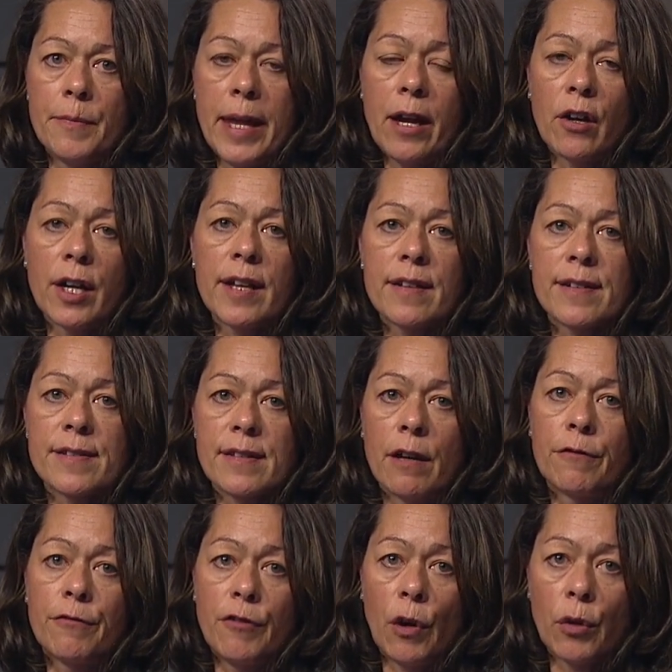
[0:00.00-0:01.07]
areas
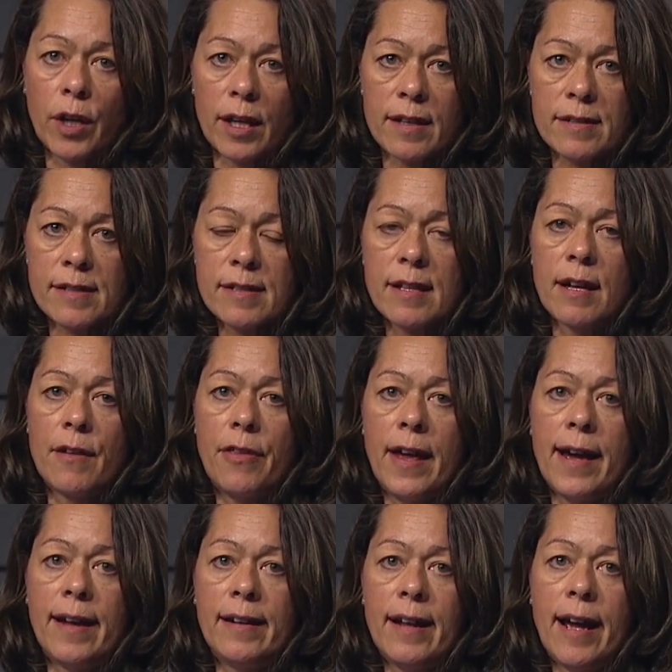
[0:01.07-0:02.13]
of focus
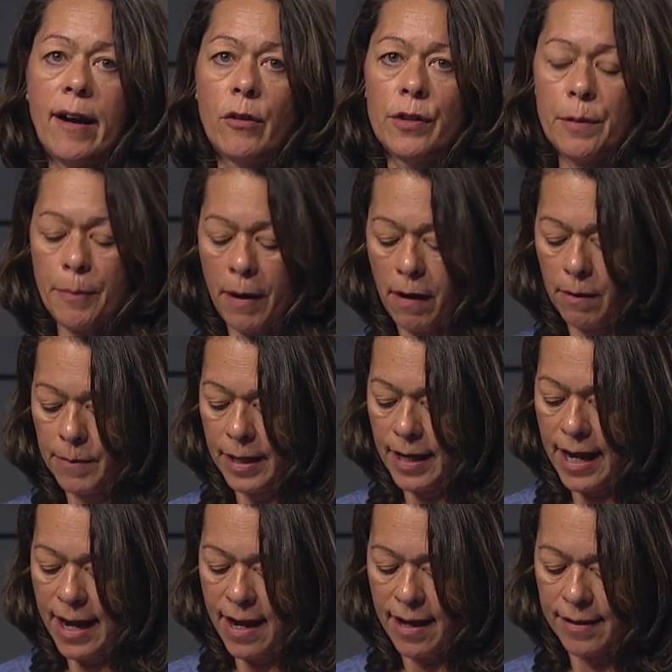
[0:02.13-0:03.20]
that our department
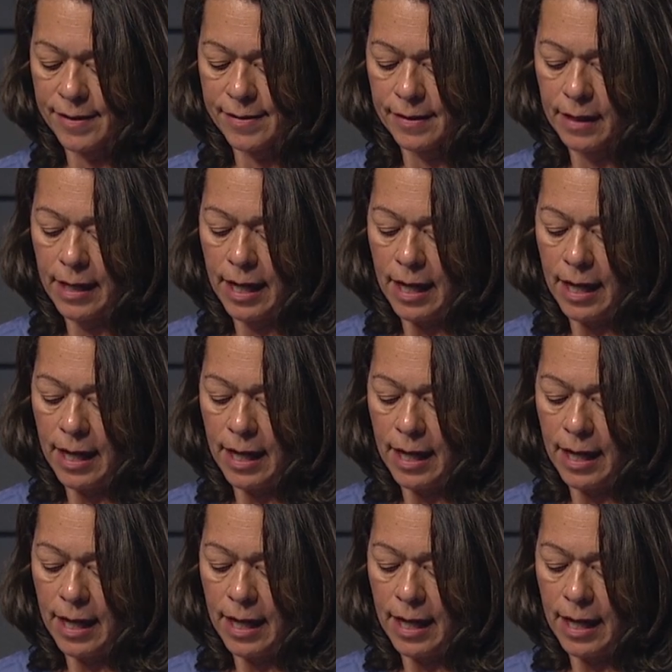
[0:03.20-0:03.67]
has.